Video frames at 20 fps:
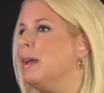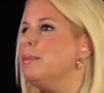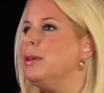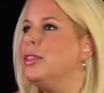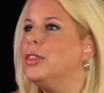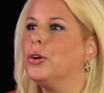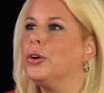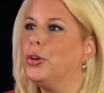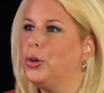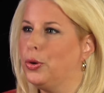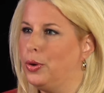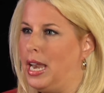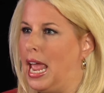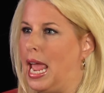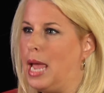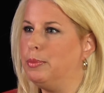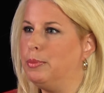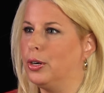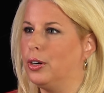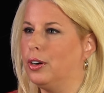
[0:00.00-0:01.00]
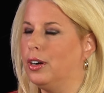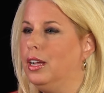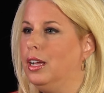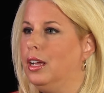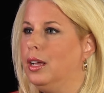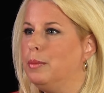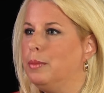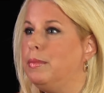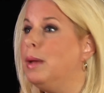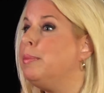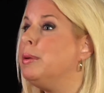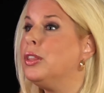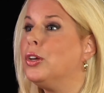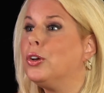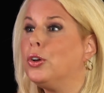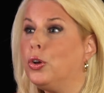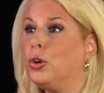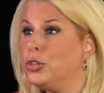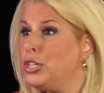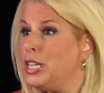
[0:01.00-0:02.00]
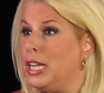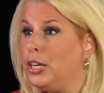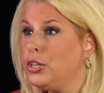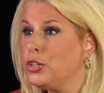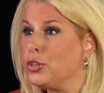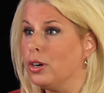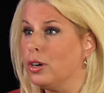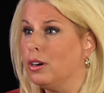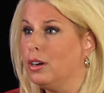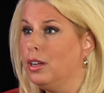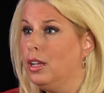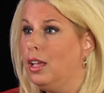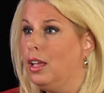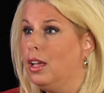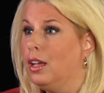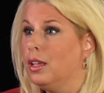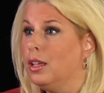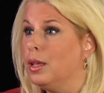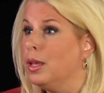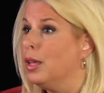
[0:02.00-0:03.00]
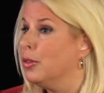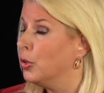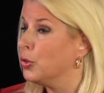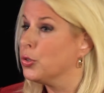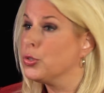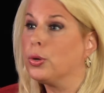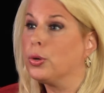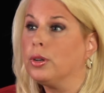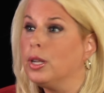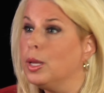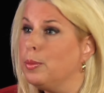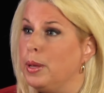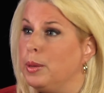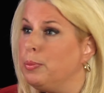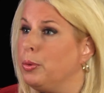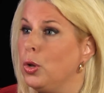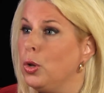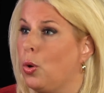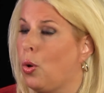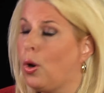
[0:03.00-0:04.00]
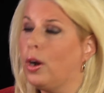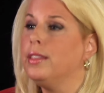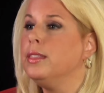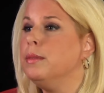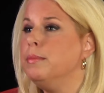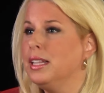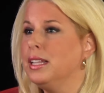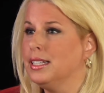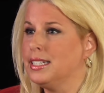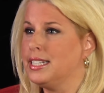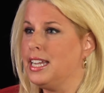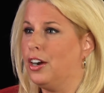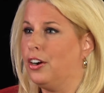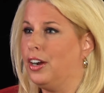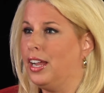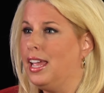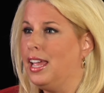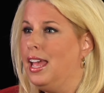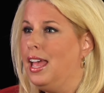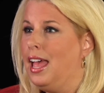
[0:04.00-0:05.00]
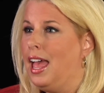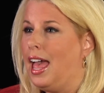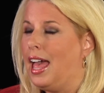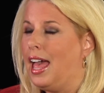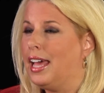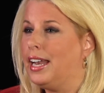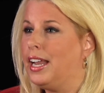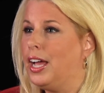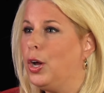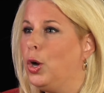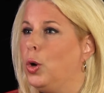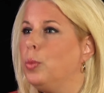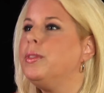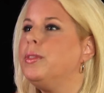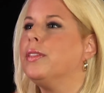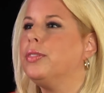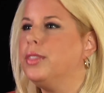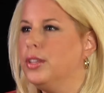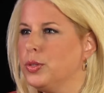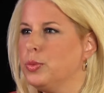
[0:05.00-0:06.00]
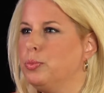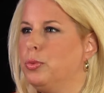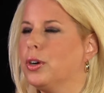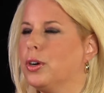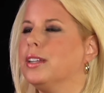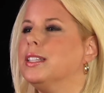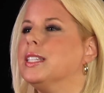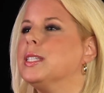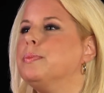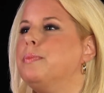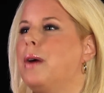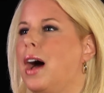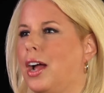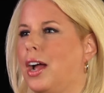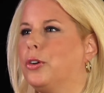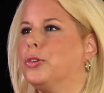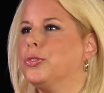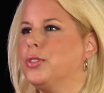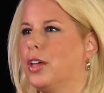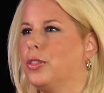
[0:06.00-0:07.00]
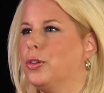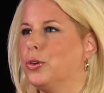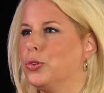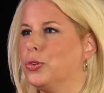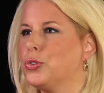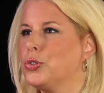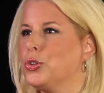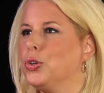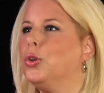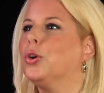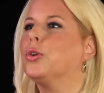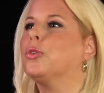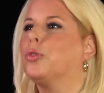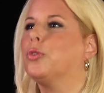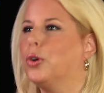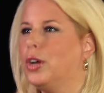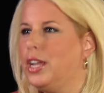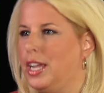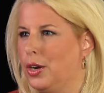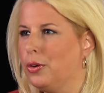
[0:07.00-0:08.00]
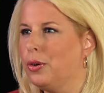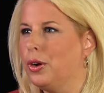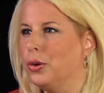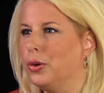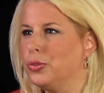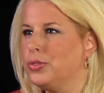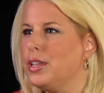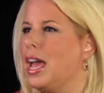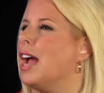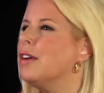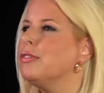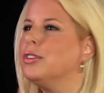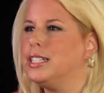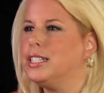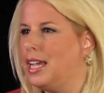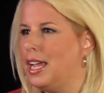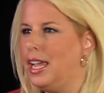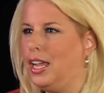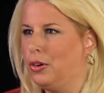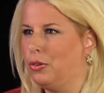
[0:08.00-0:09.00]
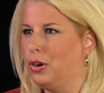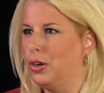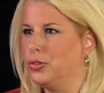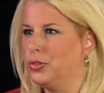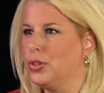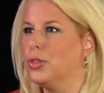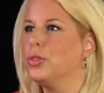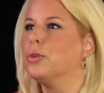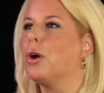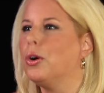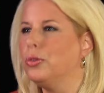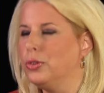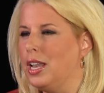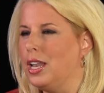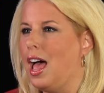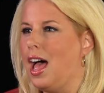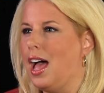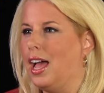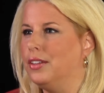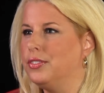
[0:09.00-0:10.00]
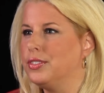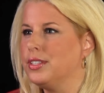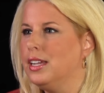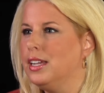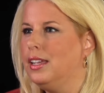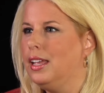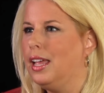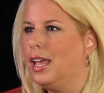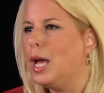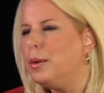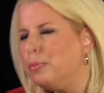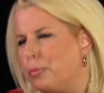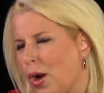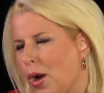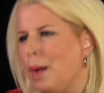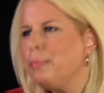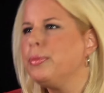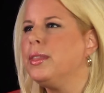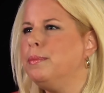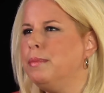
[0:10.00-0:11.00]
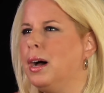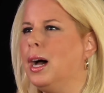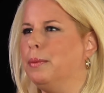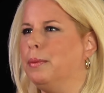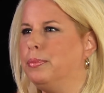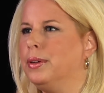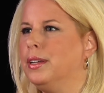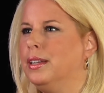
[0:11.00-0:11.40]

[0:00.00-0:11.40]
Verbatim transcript: Maybe they're your neighbor. Maybe they're your teacher. There's certainly people who are in the military. And I hope that this book inspires others to look for heroes, everyday heroes in their own lives, and prop them up.